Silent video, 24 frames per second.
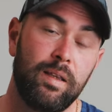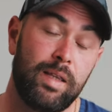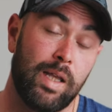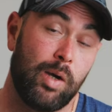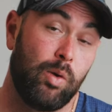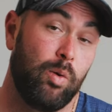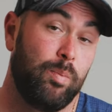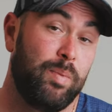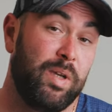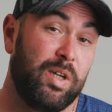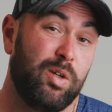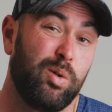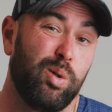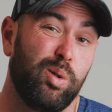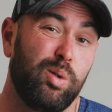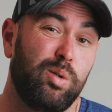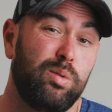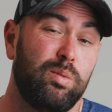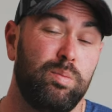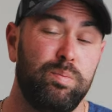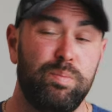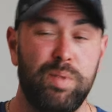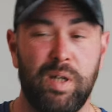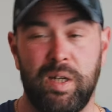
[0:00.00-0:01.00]
that would be
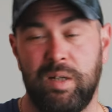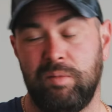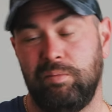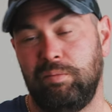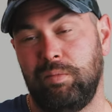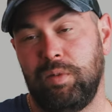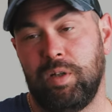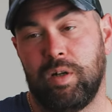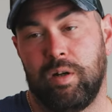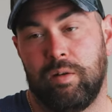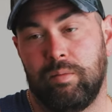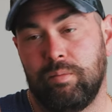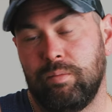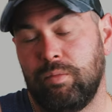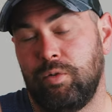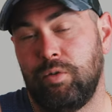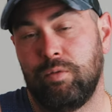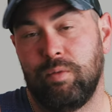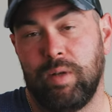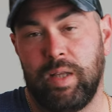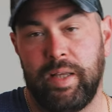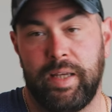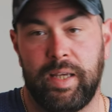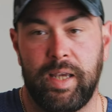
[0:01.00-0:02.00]
cool, but
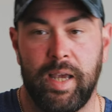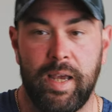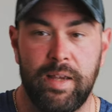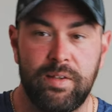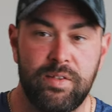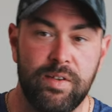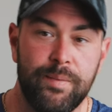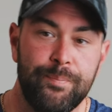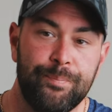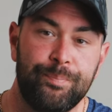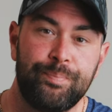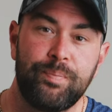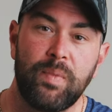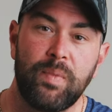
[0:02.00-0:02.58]
who really cares?